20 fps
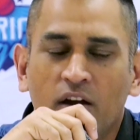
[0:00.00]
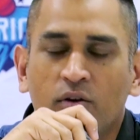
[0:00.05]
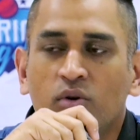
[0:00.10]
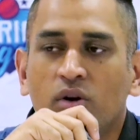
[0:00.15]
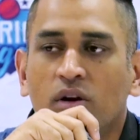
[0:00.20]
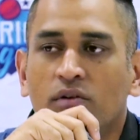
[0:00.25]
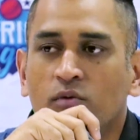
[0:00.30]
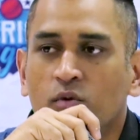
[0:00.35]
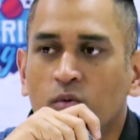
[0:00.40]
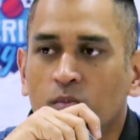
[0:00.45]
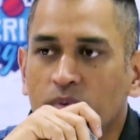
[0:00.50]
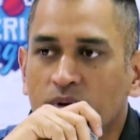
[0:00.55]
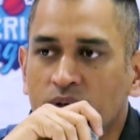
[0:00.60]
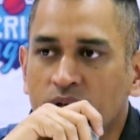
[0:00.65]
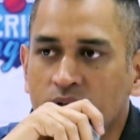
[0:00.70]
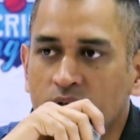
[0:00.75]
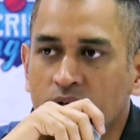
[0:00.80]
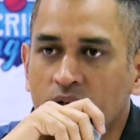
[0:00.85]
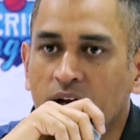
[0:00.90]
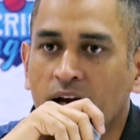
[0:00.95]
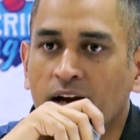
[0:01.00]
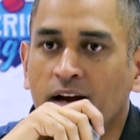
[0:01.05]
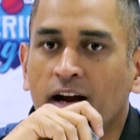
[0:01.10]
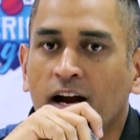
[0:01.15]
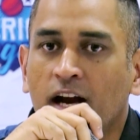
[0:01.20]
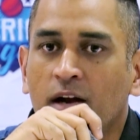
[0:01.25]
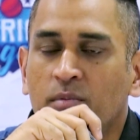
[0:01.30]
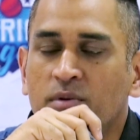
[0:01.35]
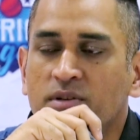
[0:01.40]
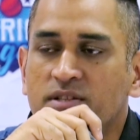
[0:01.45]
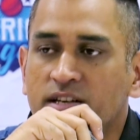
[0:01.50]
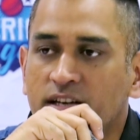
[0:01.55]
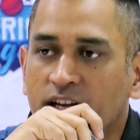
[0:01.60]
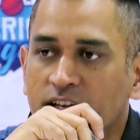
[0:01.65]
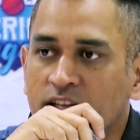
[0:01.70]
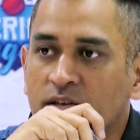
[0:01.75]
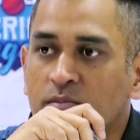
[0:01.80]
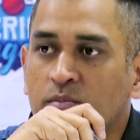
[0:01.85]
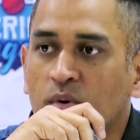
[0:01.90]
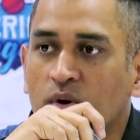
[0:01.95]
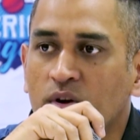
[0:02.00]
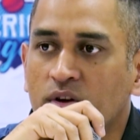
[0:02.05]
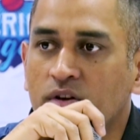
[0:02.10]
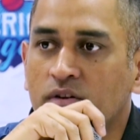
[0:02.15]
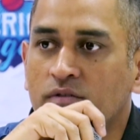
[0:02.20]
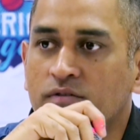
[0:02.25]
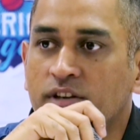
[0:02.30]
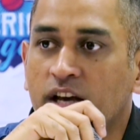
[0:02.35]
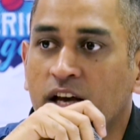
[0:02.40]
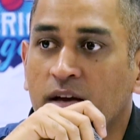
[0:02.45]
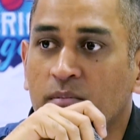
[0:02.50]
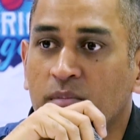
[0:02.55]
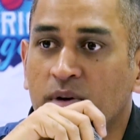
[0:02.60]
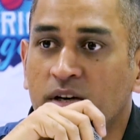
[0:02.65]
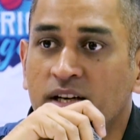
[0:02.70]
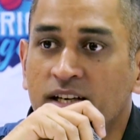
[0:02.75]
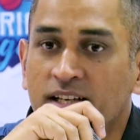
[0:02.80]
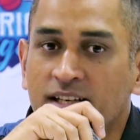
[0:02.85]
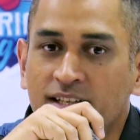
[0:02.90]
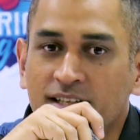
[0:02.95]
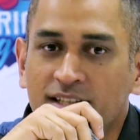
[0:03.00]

I could have opened academies at any point of time, but